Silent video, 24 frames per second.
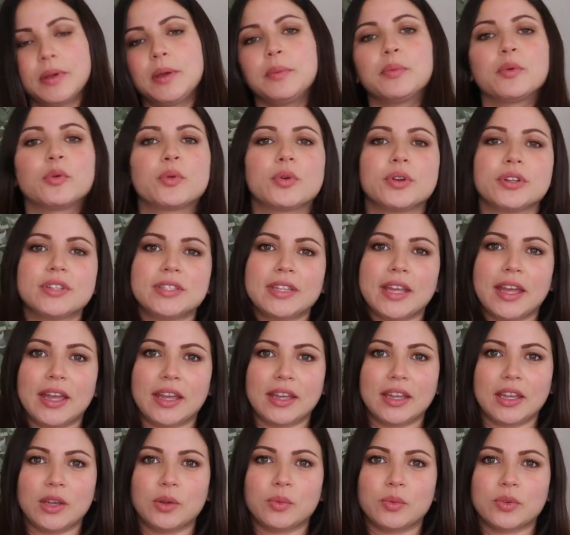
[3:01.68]
people were
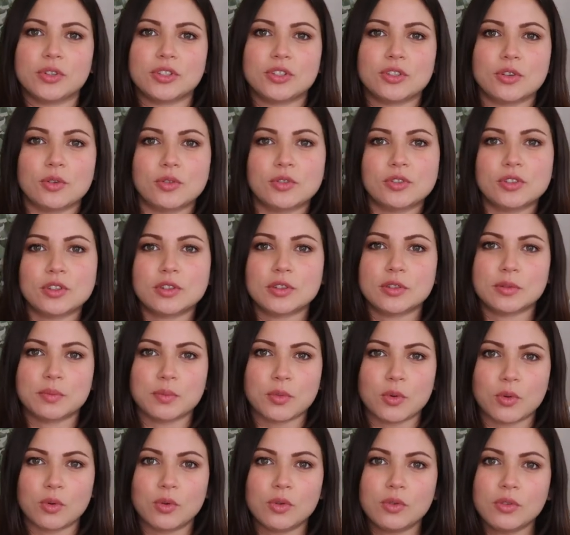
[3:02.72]
saying it was so
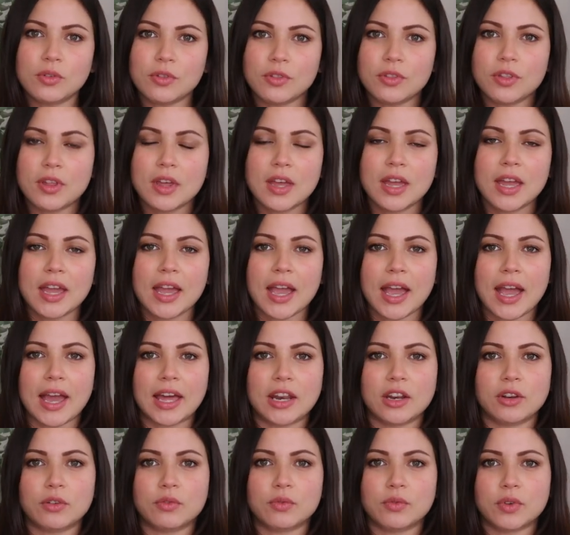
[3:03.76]
smooth
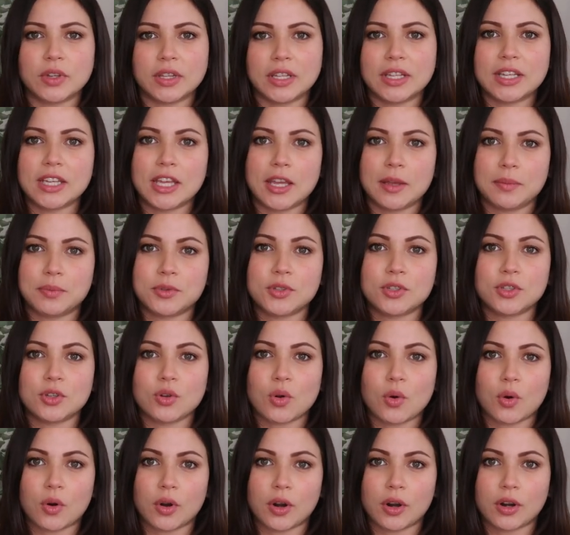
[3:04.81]
and it really keeps
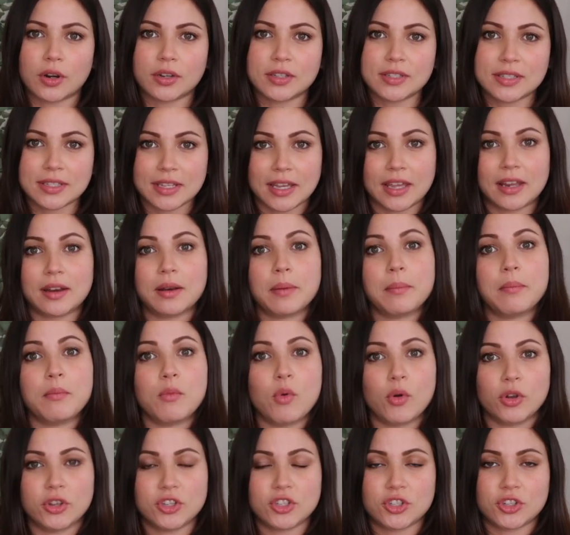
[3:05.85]
your skin
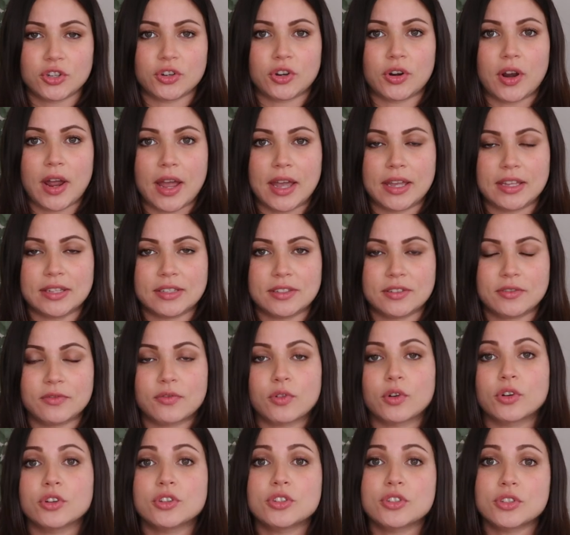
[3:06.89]
moisturized
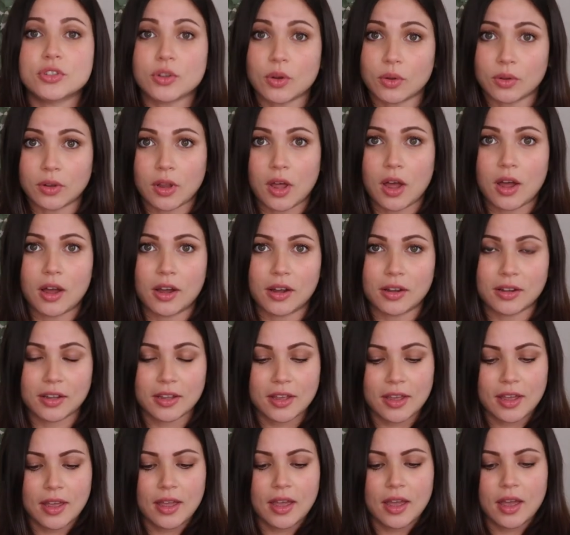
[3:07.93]
for so long.
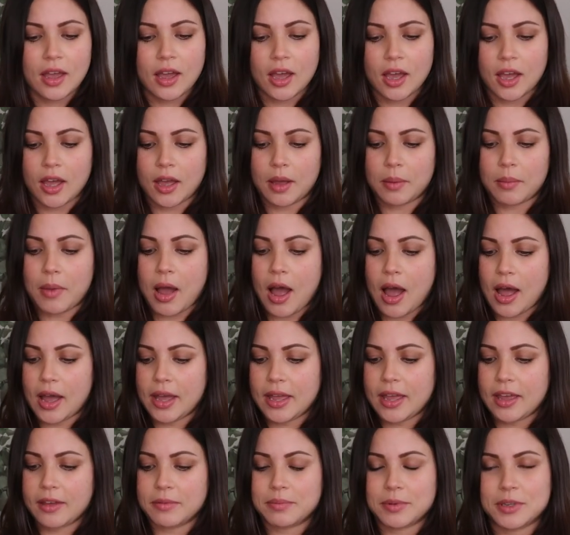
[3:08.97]
Um,
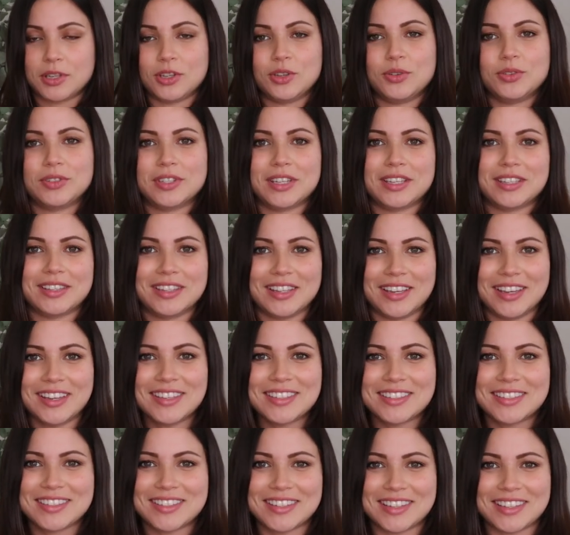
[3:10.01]
I have been using
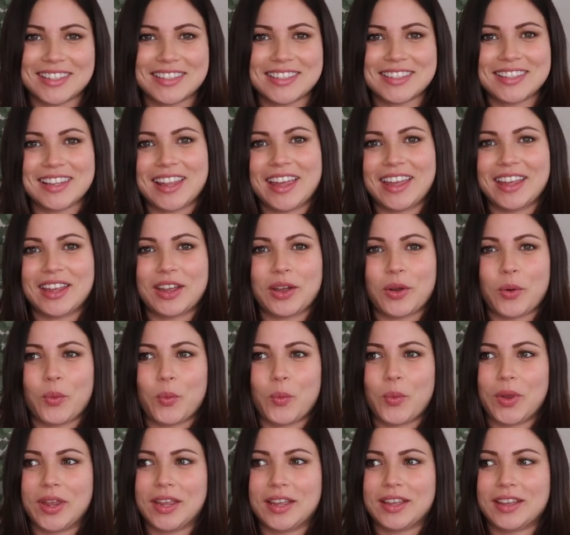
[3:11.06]
this since like
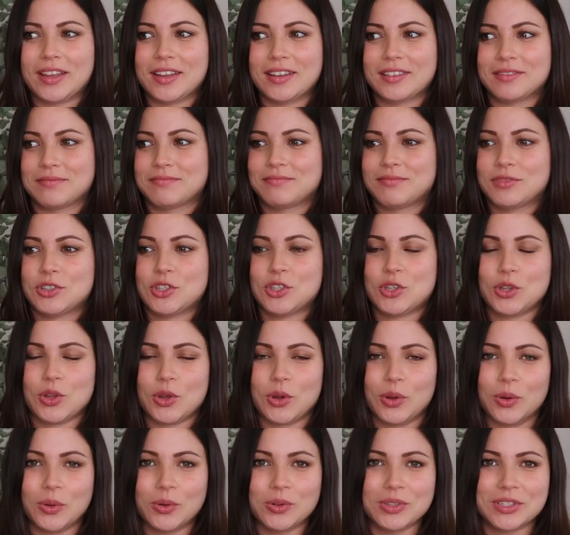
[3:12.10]
week
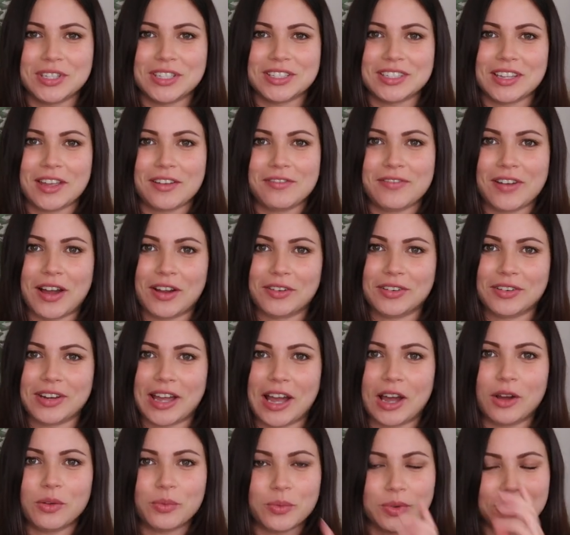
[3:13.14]
two, since I found
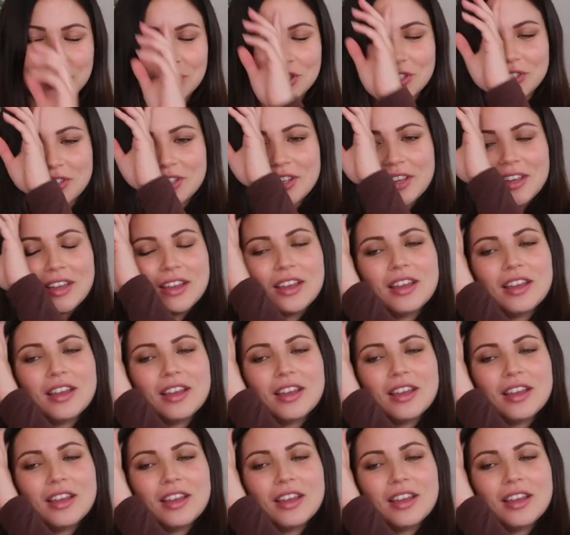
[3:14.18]
out, which is,